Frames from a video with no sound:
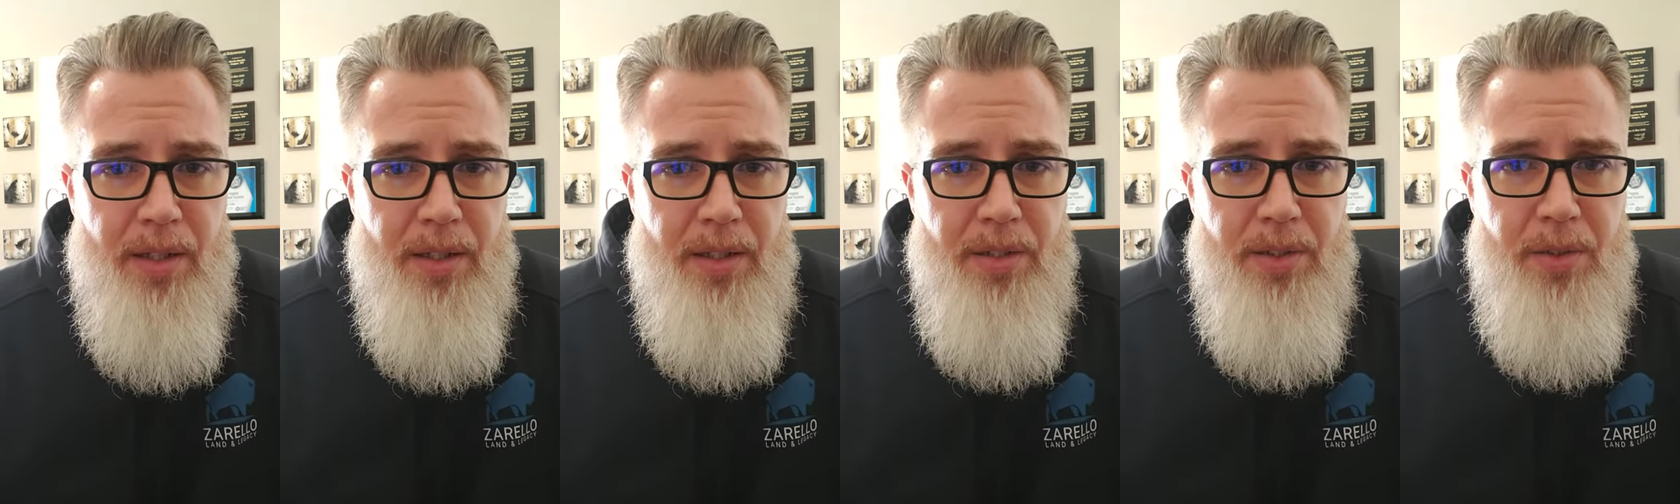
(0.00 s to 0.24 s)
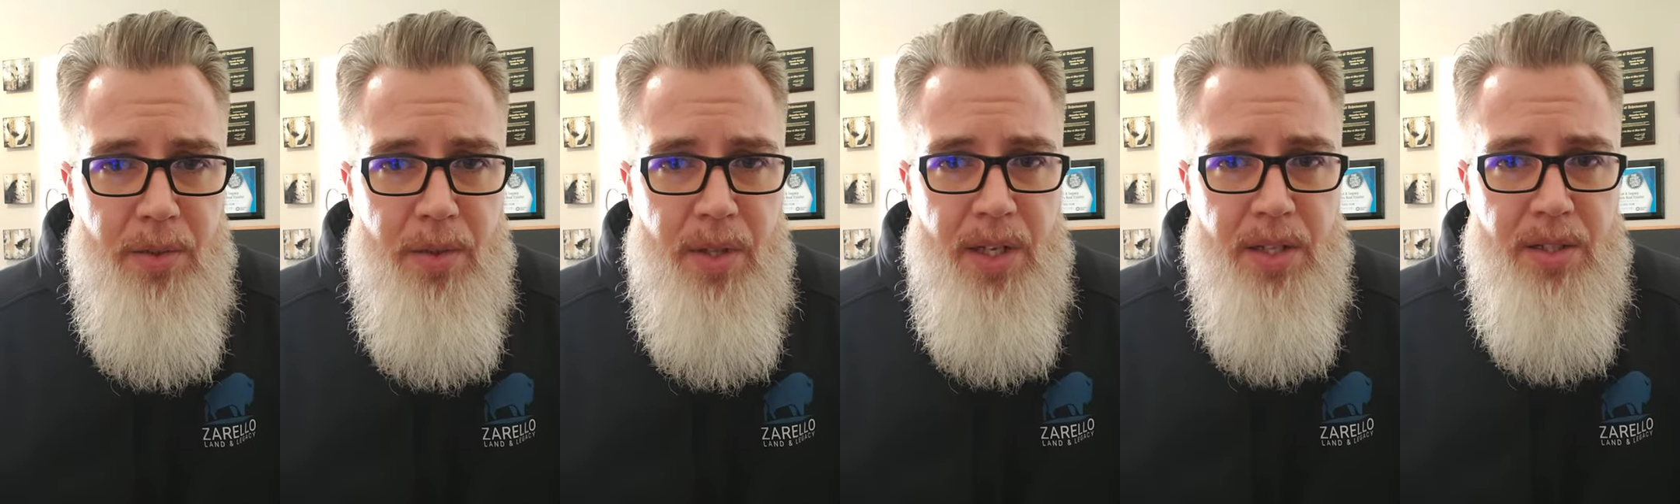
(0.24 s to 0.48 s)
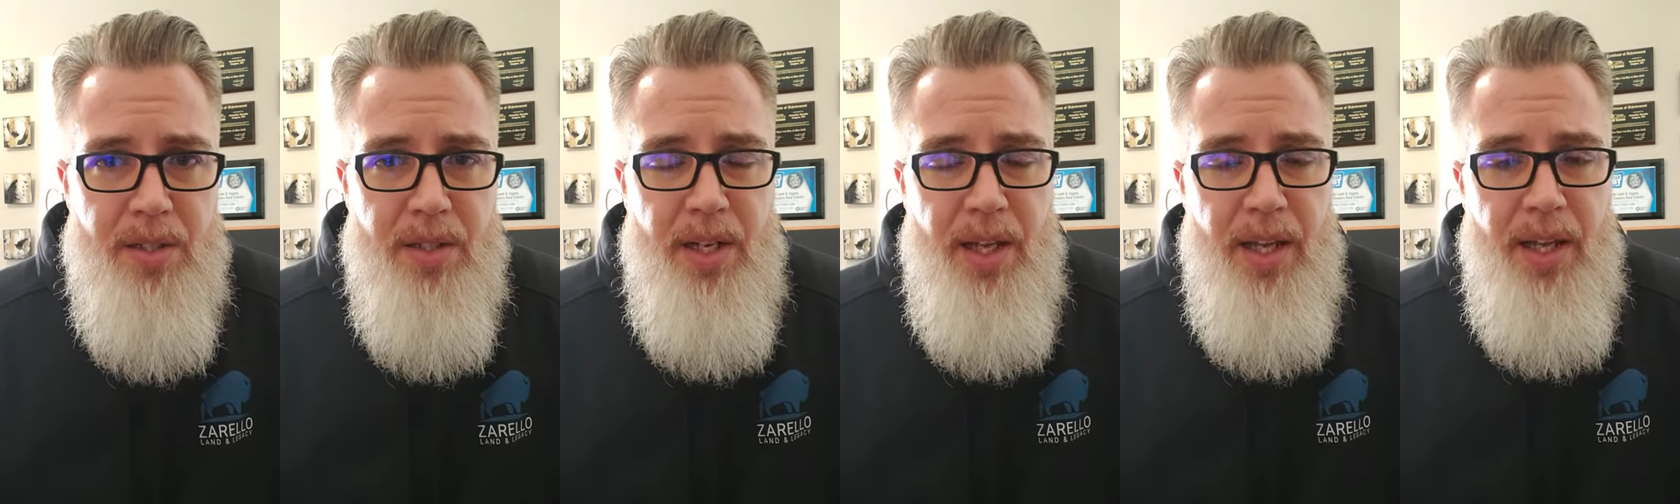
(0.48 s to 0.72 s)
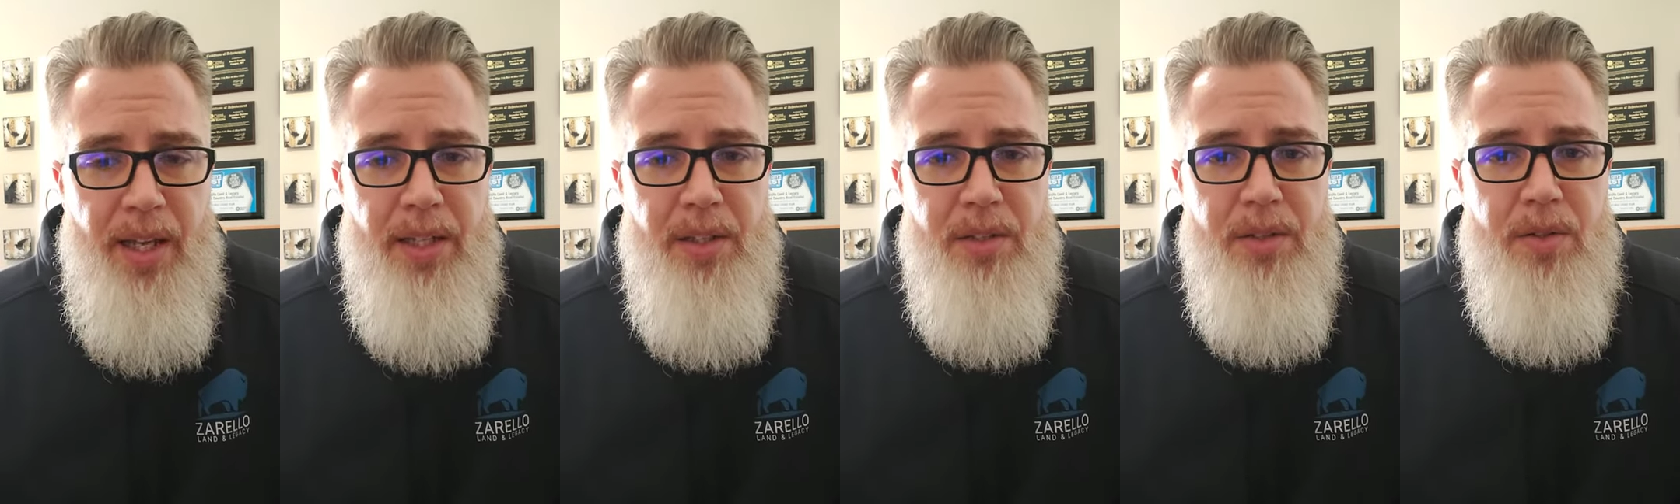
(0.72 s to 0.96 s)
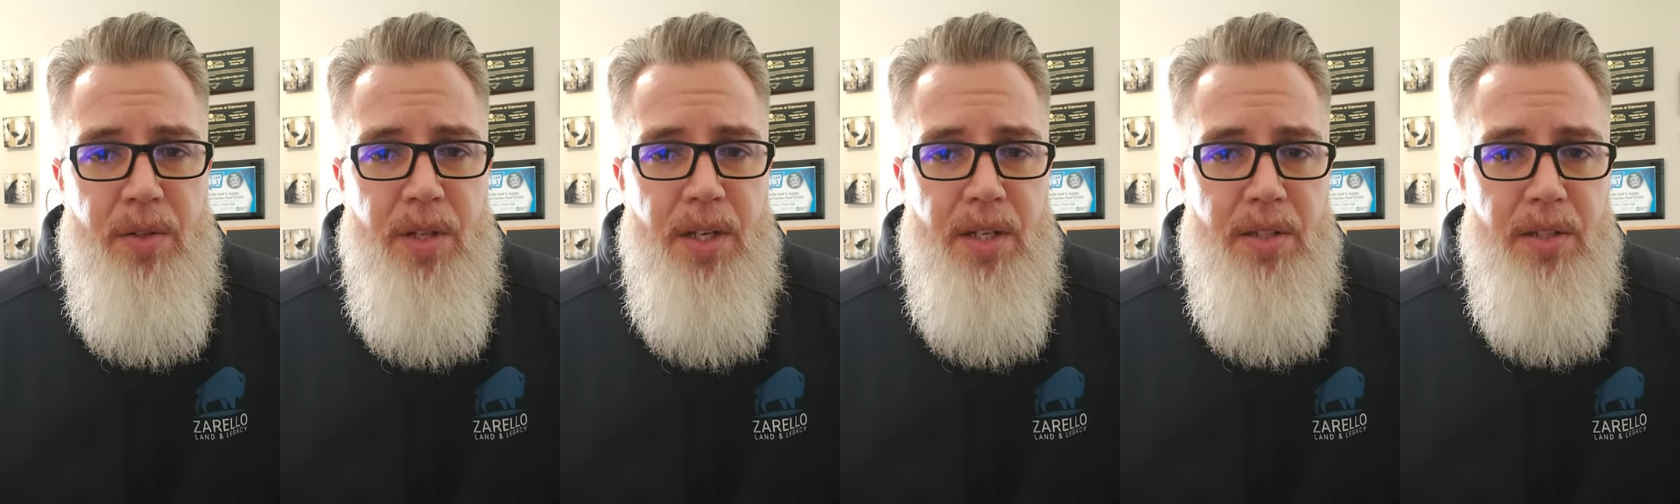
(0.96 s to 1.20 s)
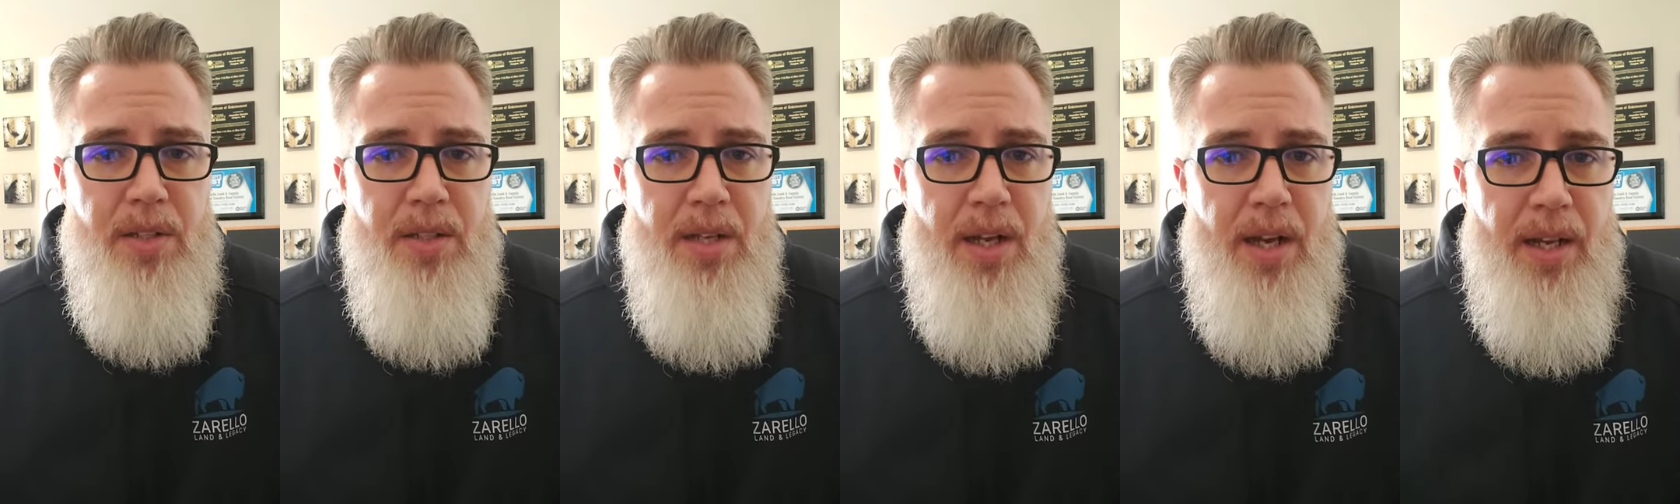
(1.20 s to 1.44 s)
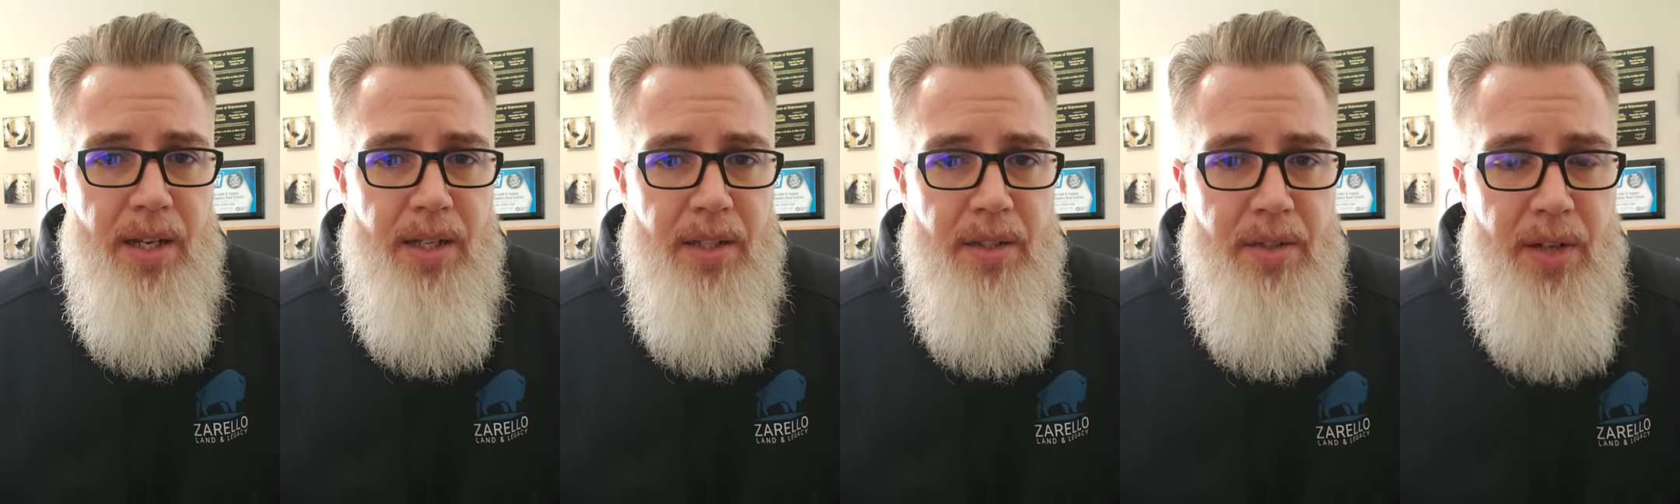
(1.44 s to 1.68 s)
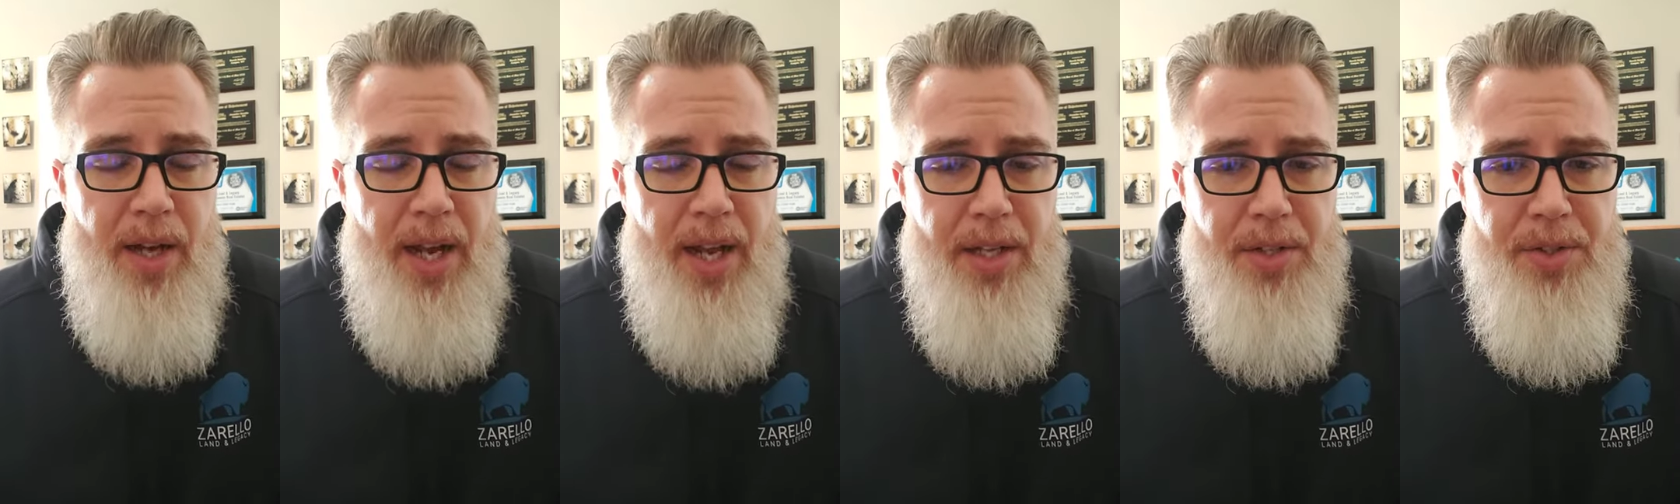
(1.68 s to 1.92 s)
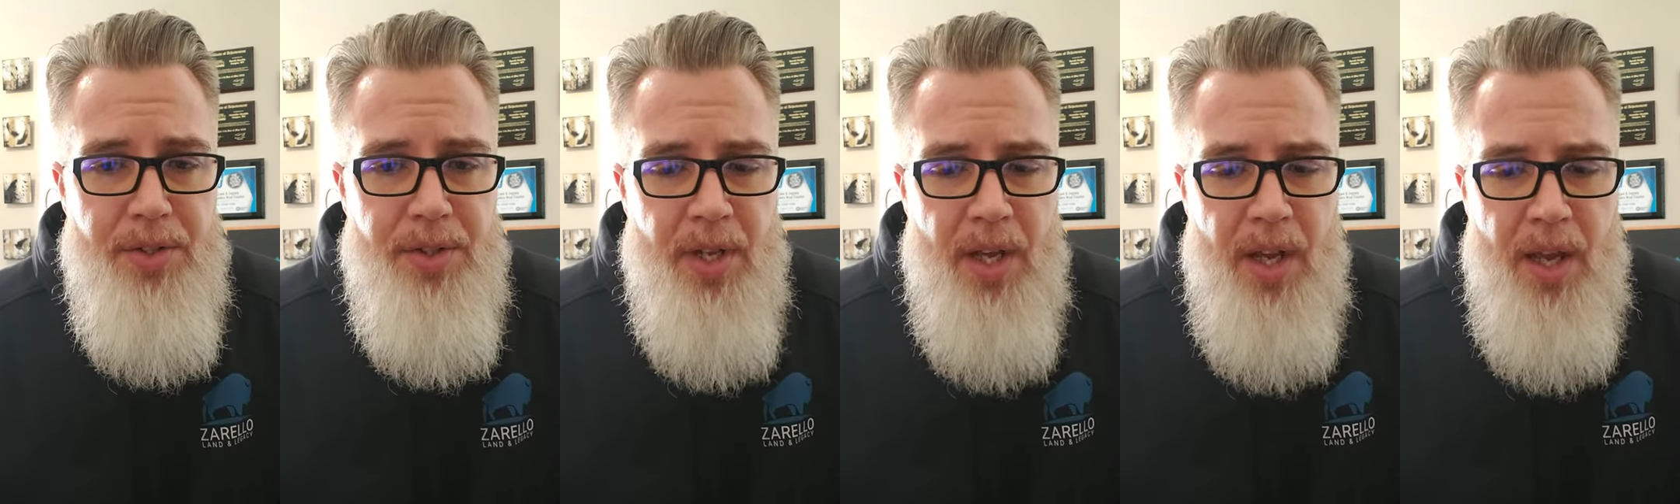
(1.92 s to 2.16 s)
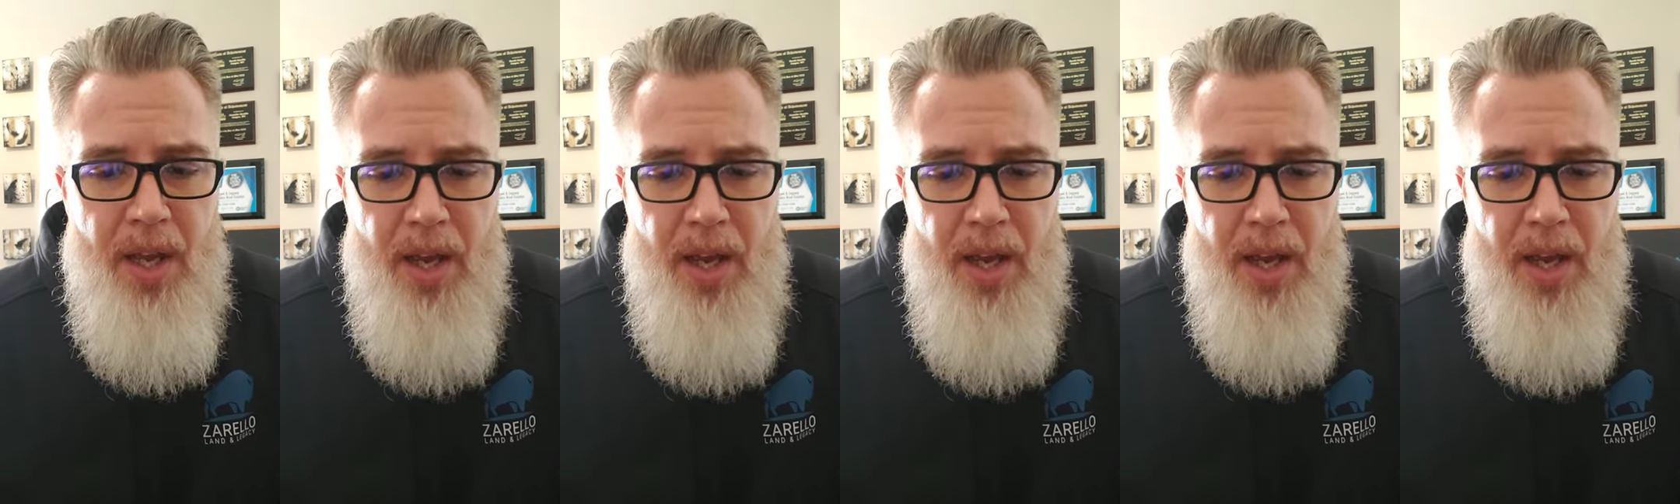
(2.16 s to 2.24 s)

the 2008 2009 crash.